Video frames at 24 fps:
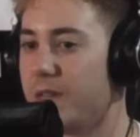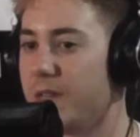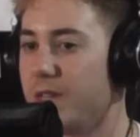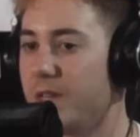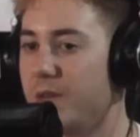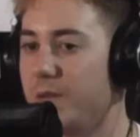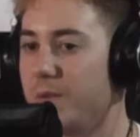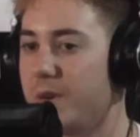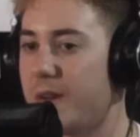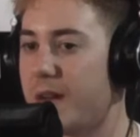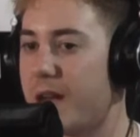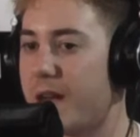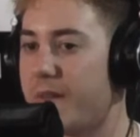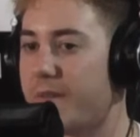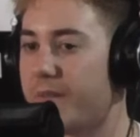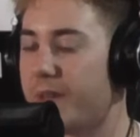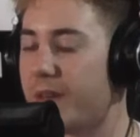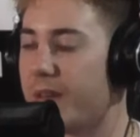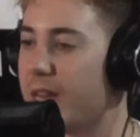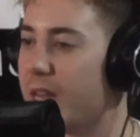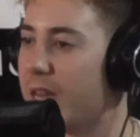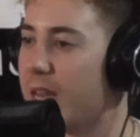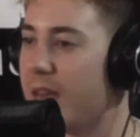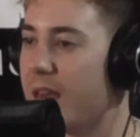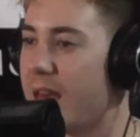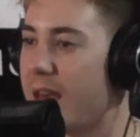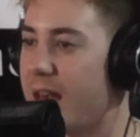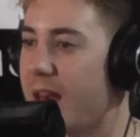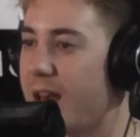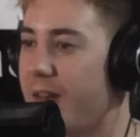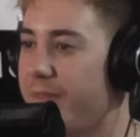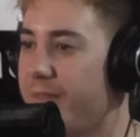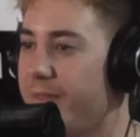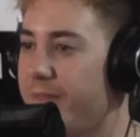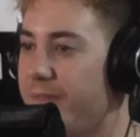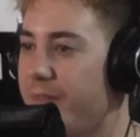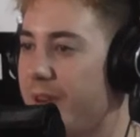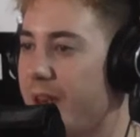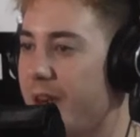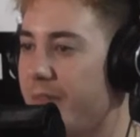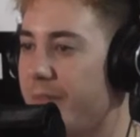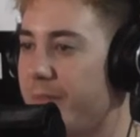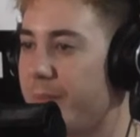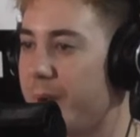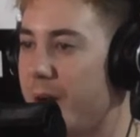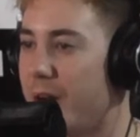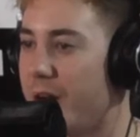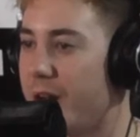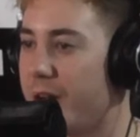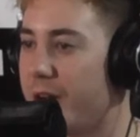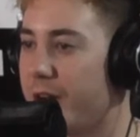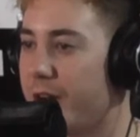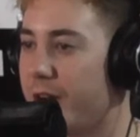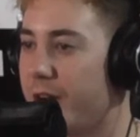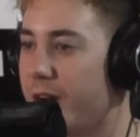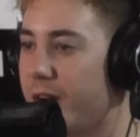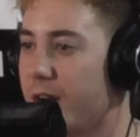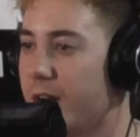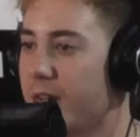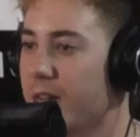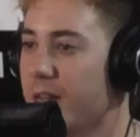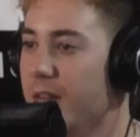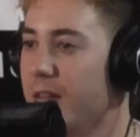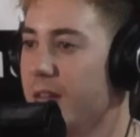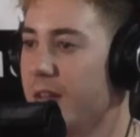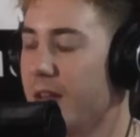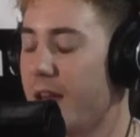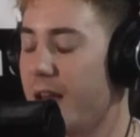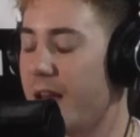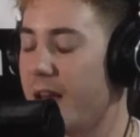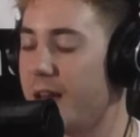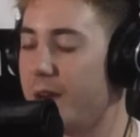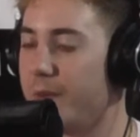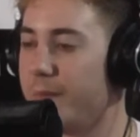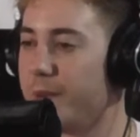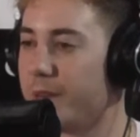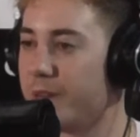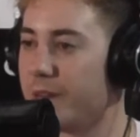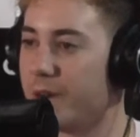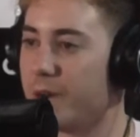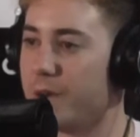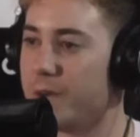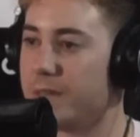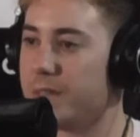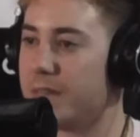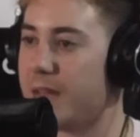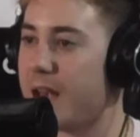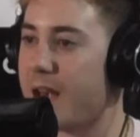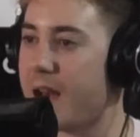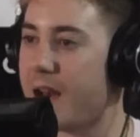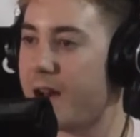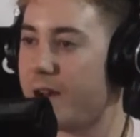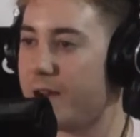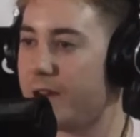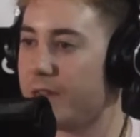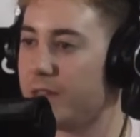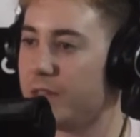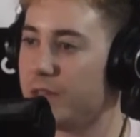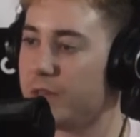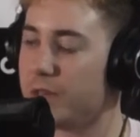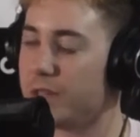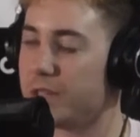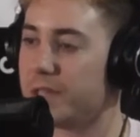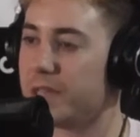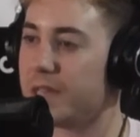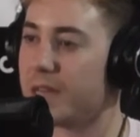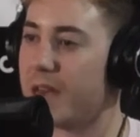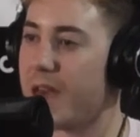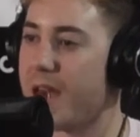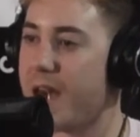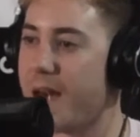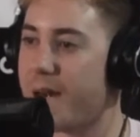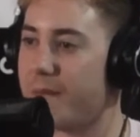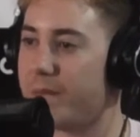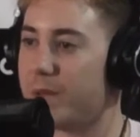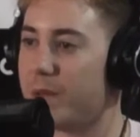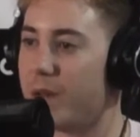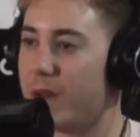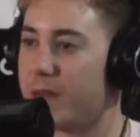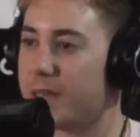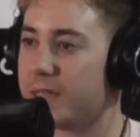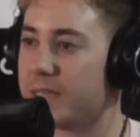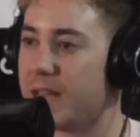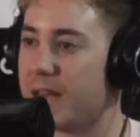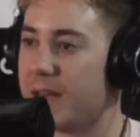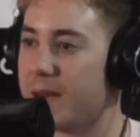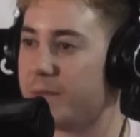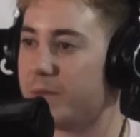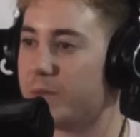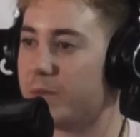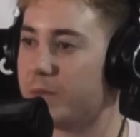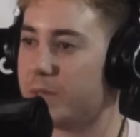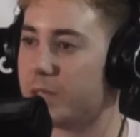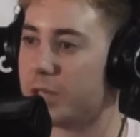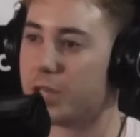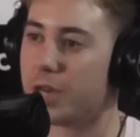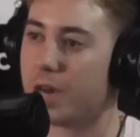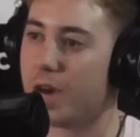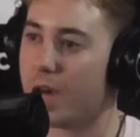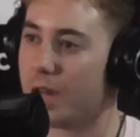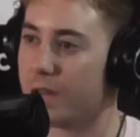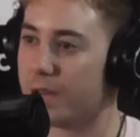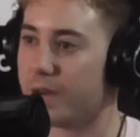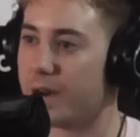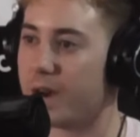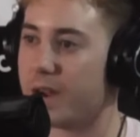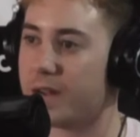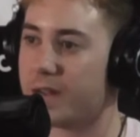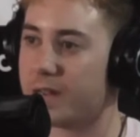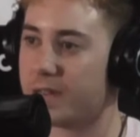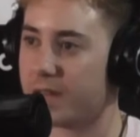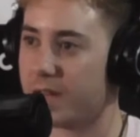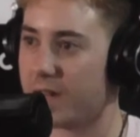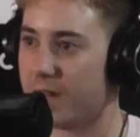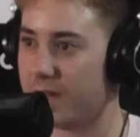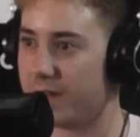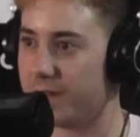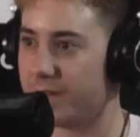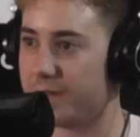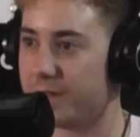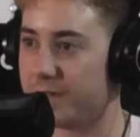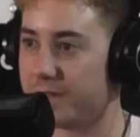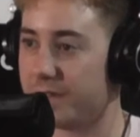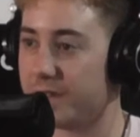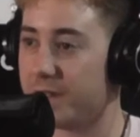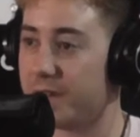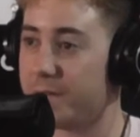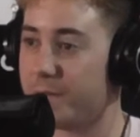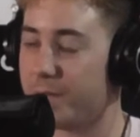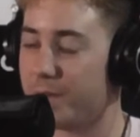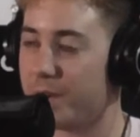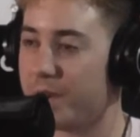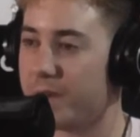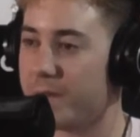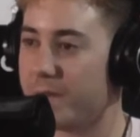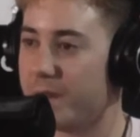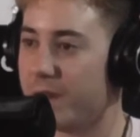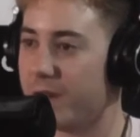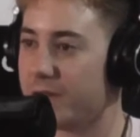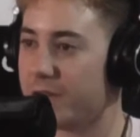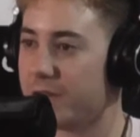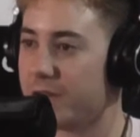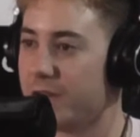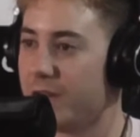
you would have like F minor, and it would go down. It uses the Camelot table, which colors it pretty much.